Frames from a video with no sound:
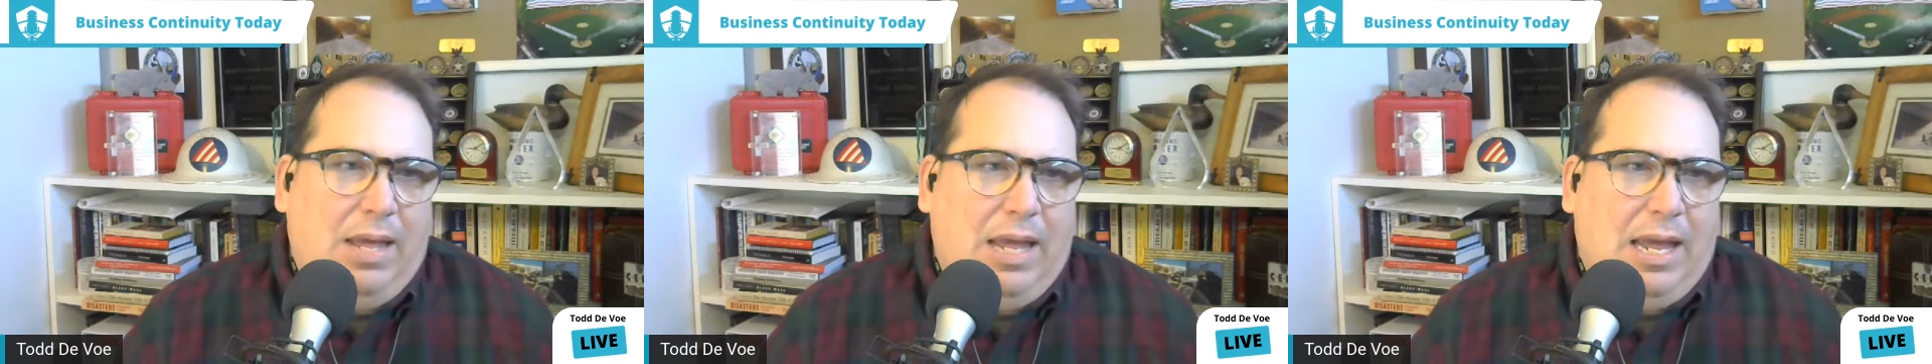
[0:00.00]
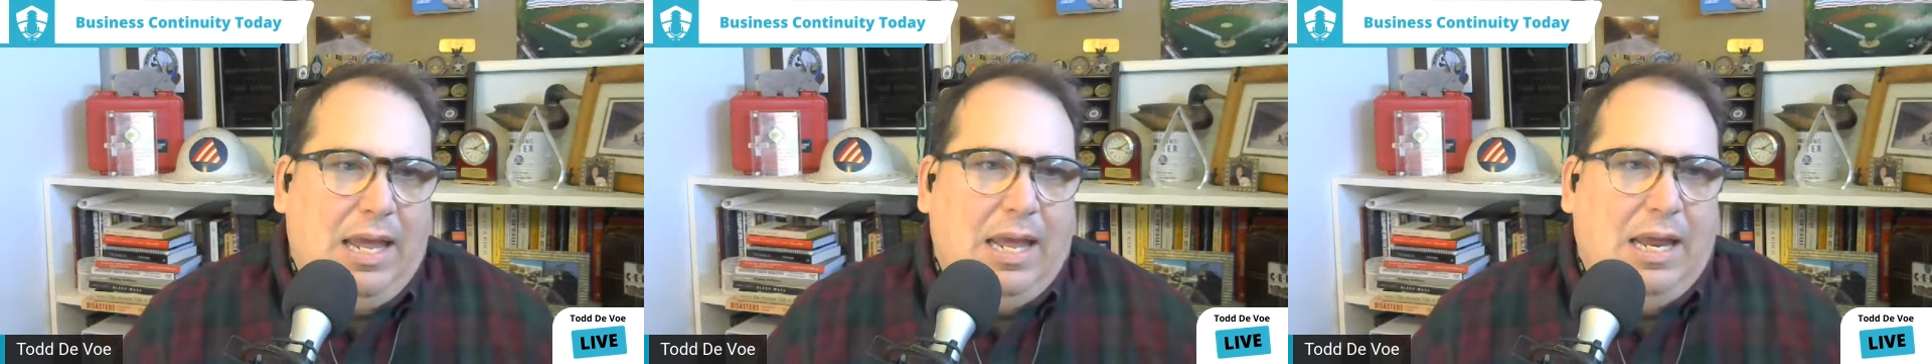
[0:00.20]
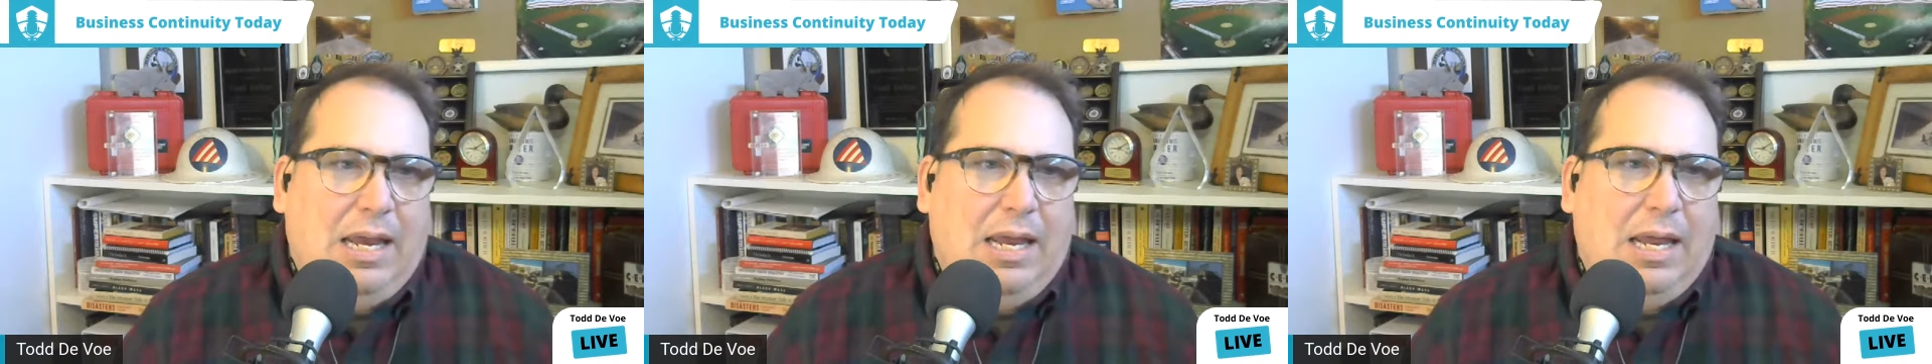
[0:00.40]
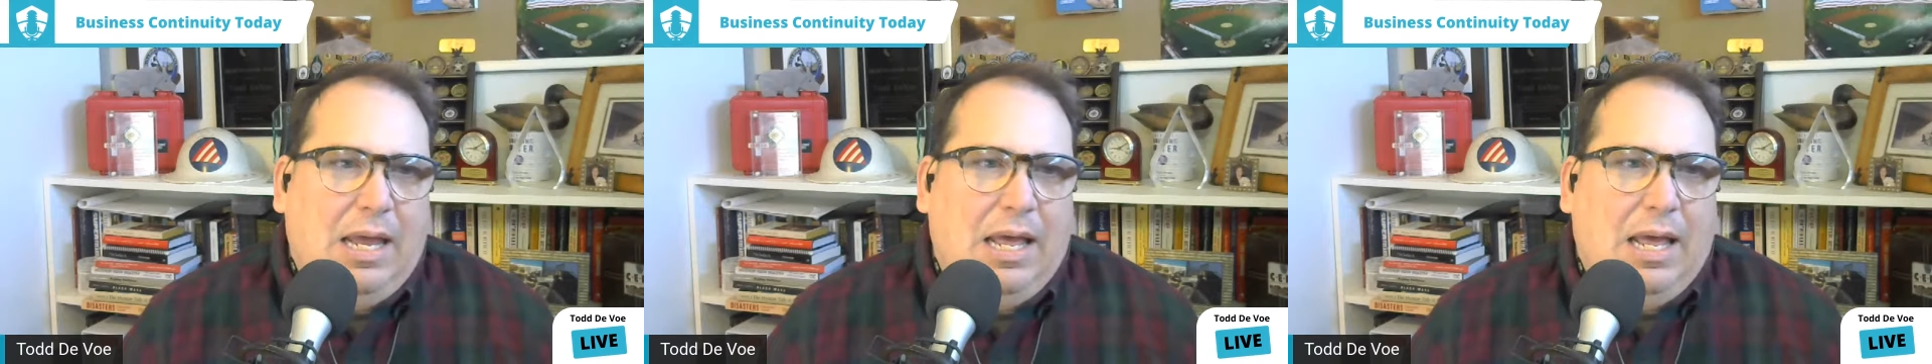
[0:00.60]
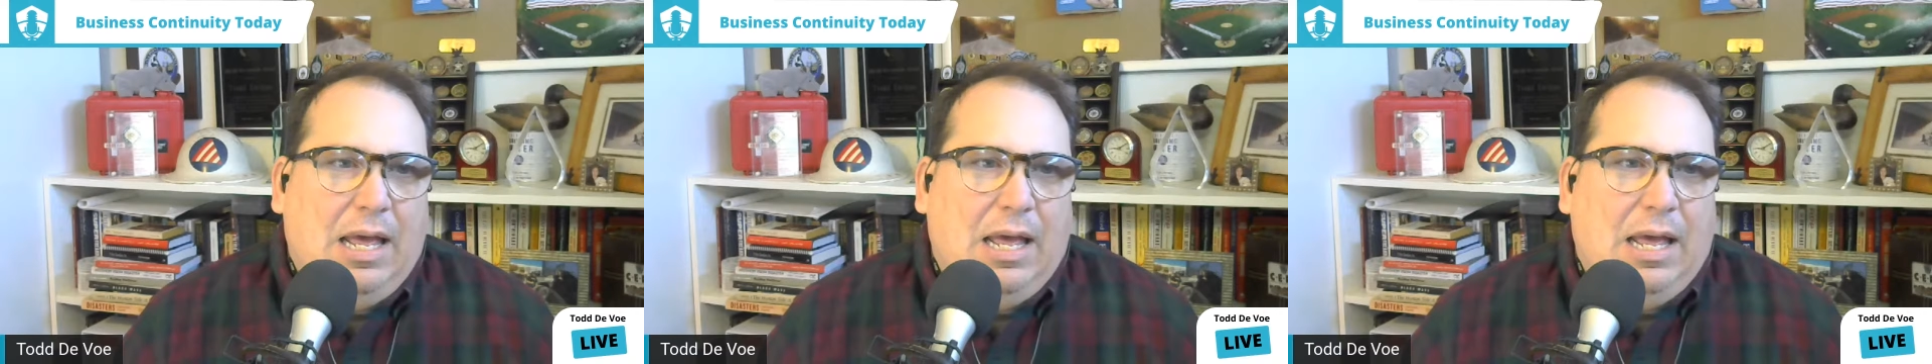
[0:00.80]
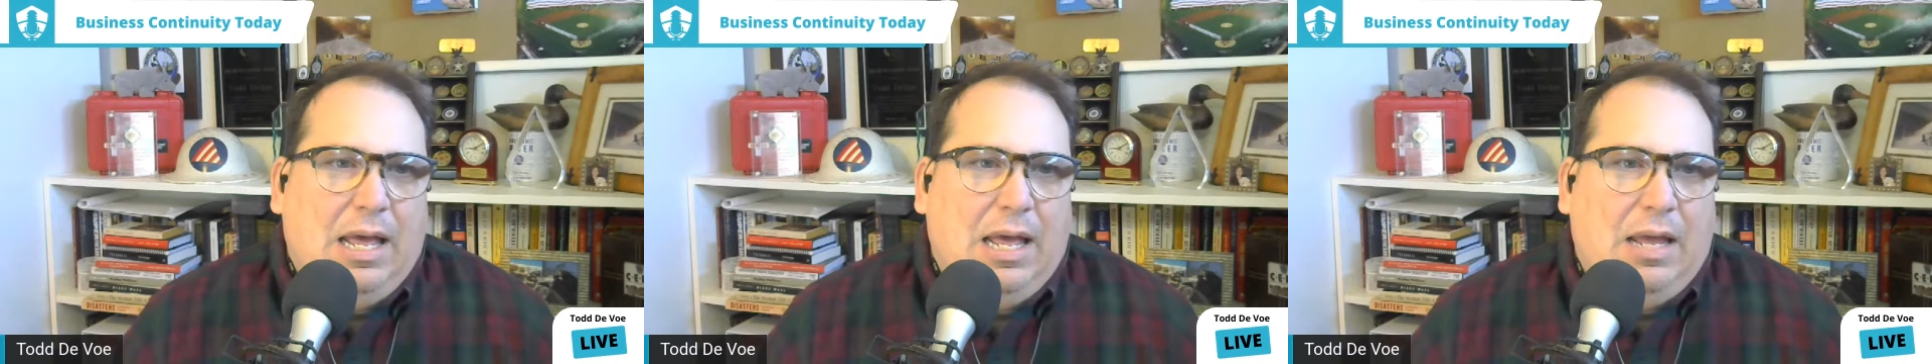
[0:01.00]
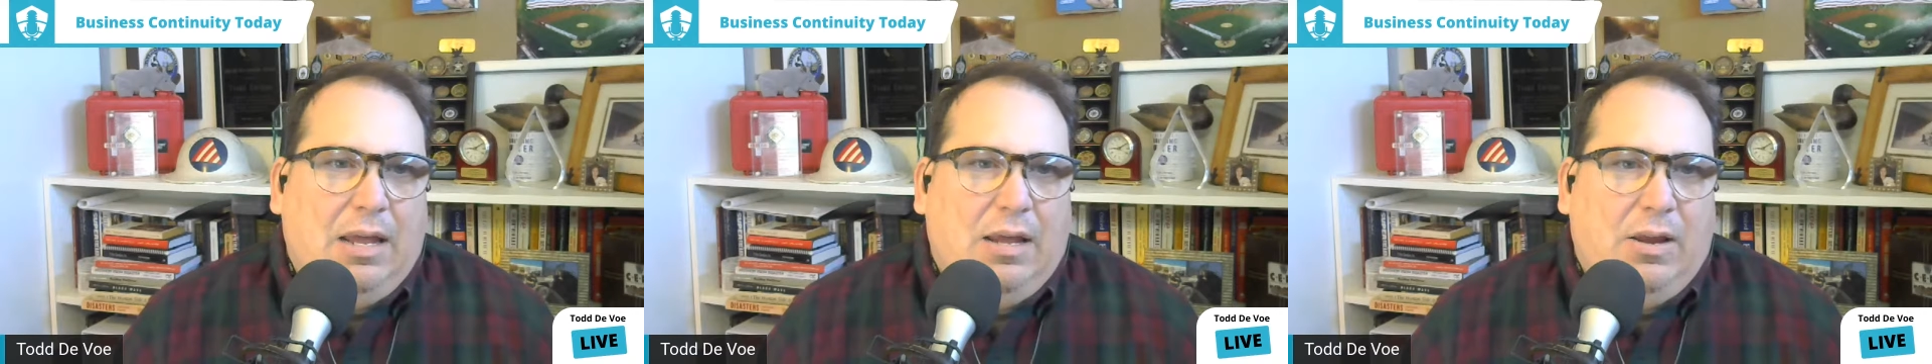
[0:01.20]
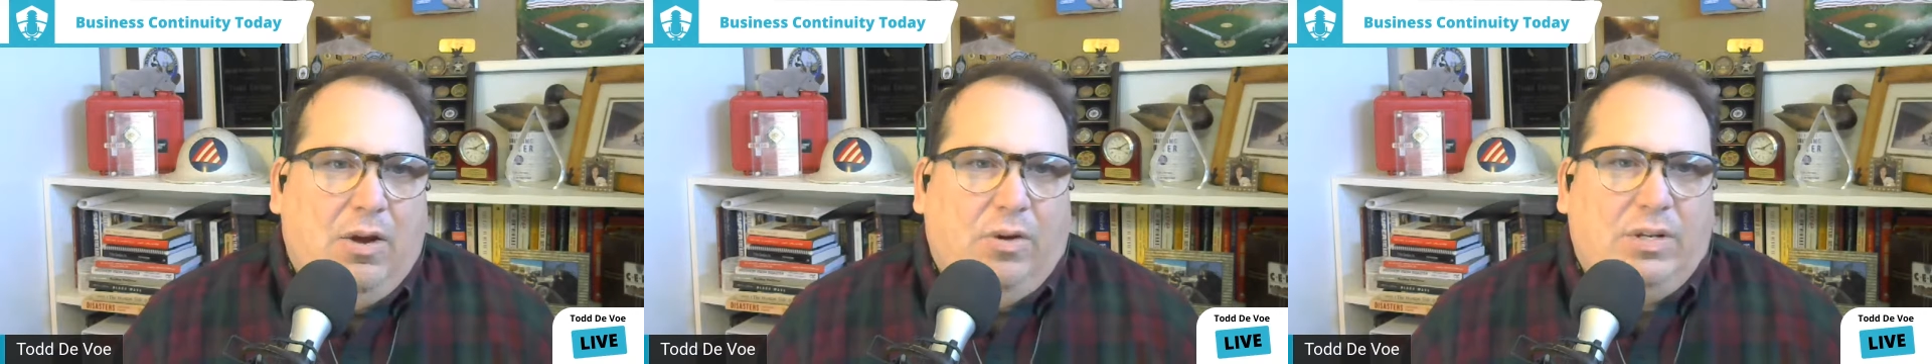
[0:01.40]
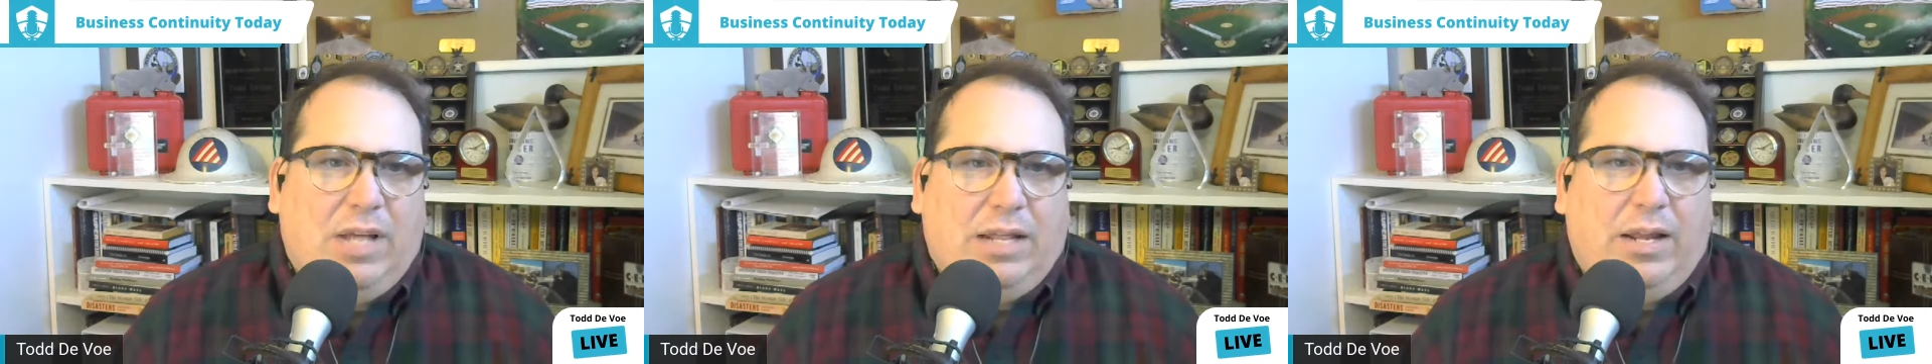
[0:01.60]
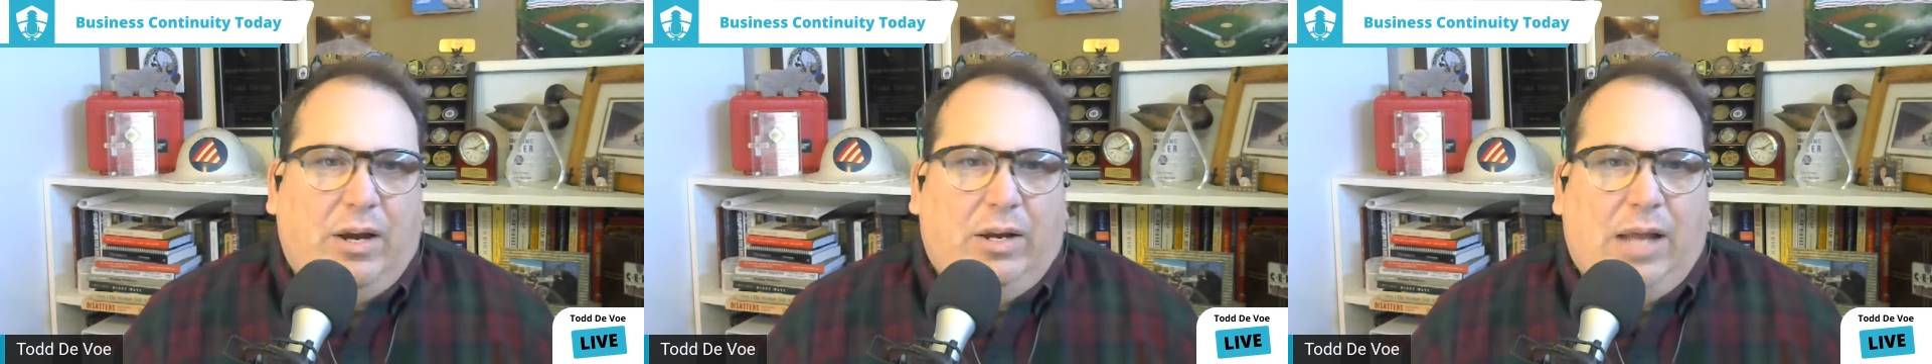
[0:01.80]
And,
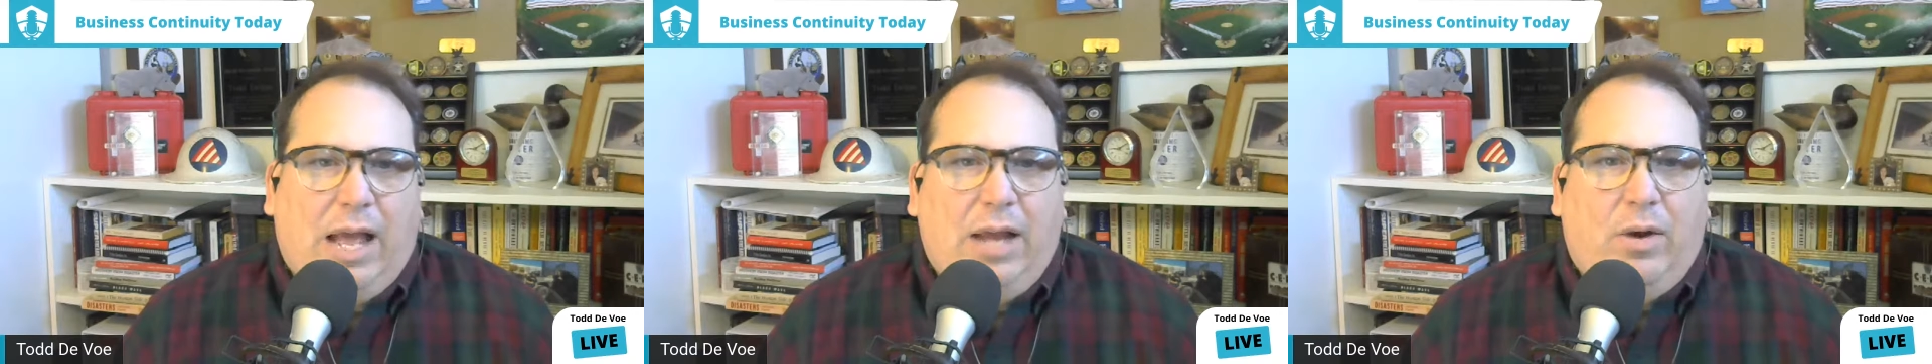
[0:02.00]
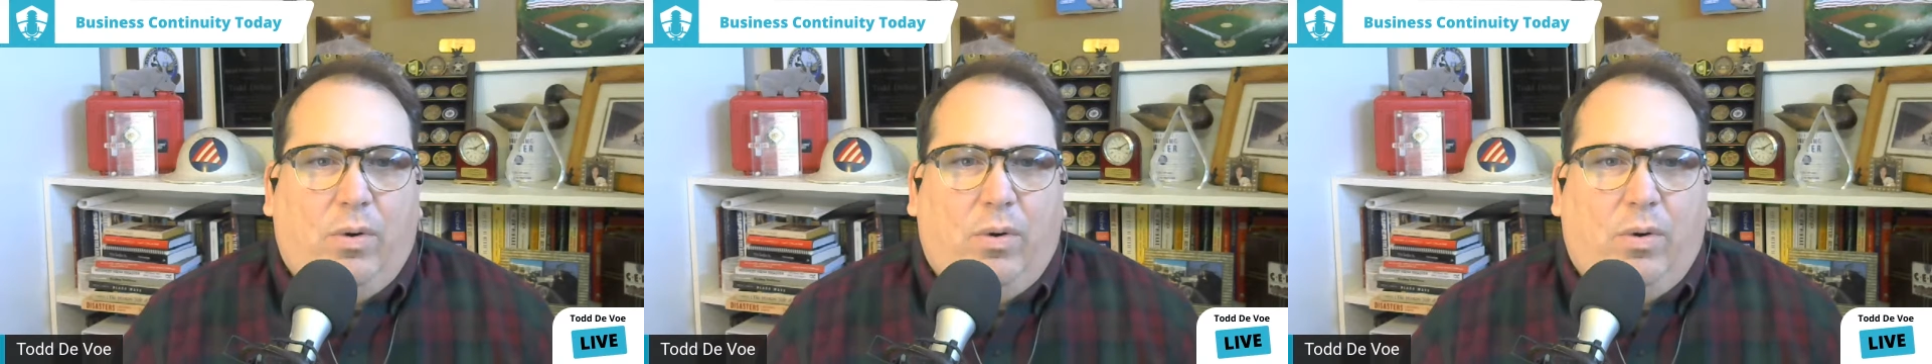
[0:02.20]
South Carolina